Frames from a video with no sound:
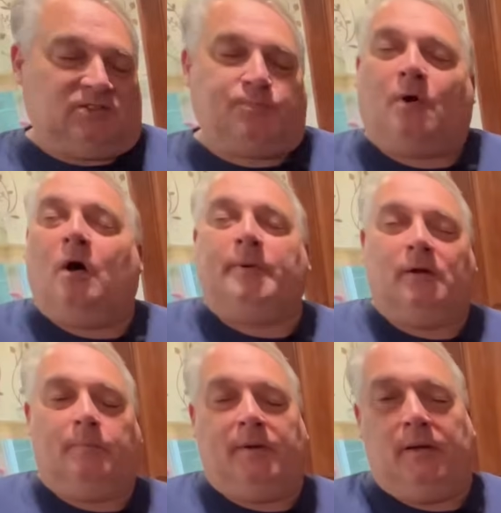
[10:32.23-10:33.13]
It's probably
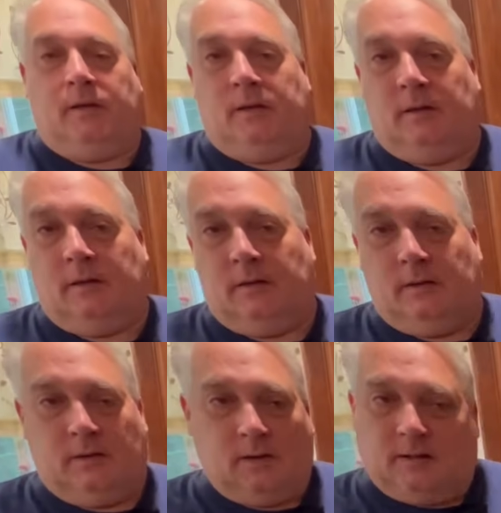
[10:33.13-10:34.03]
going to be
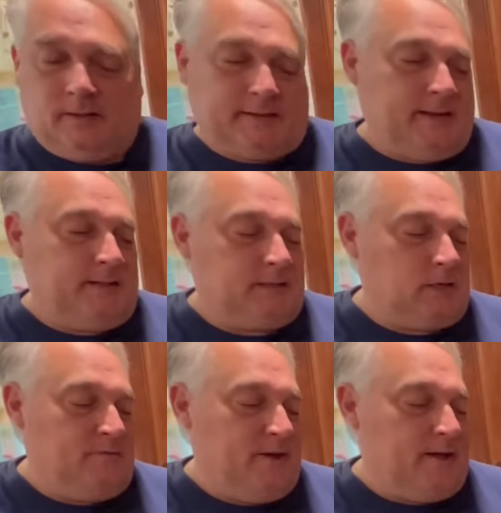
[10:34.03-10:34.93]
not like anything
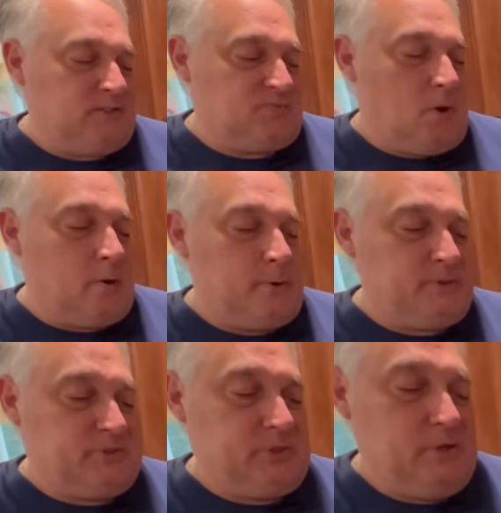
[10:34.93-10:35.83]
you've had as far
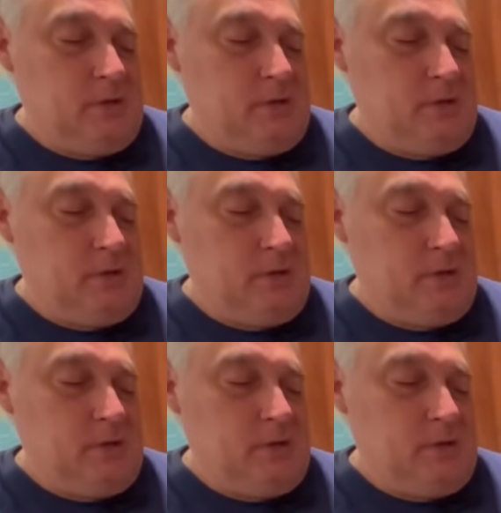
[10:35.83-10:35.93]
as